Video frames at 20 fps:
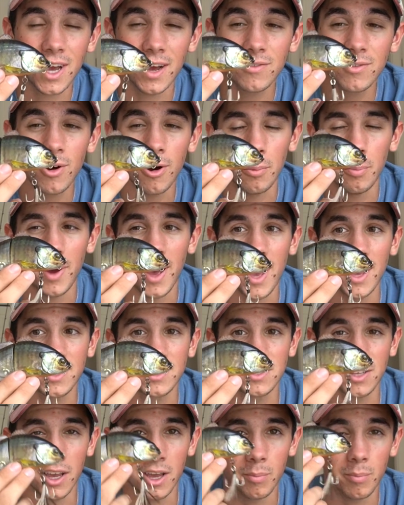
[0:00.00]
I've caught
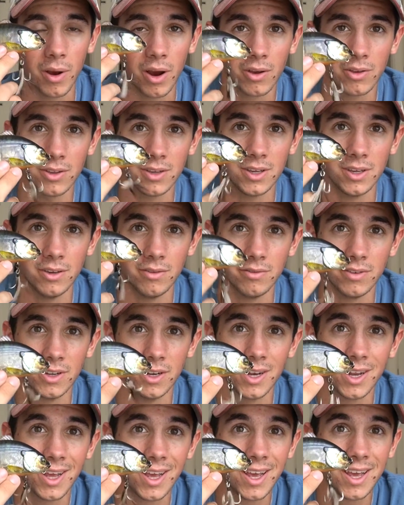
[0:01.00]
bass that could barely
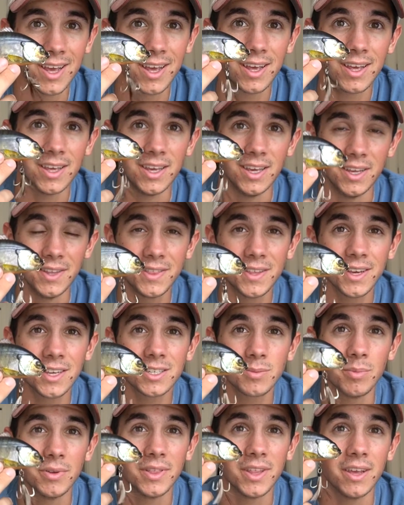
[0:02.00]
even eat
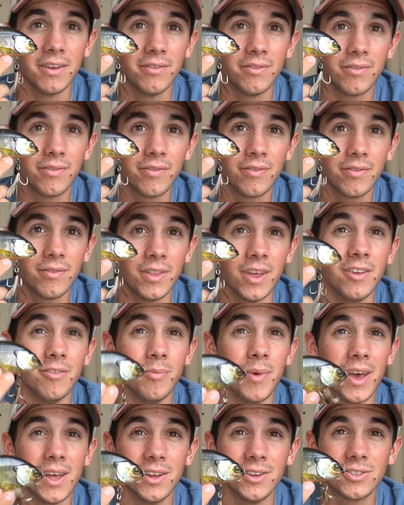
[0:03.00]
this, but they've
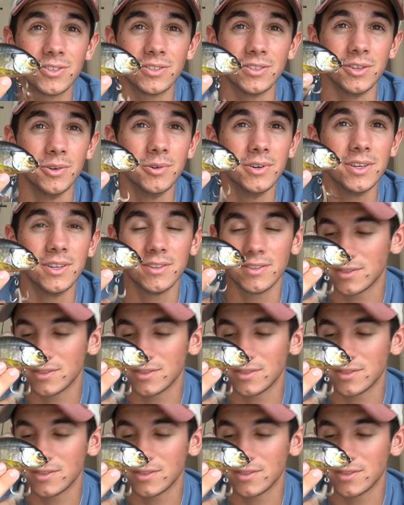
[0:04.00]
managed to do it.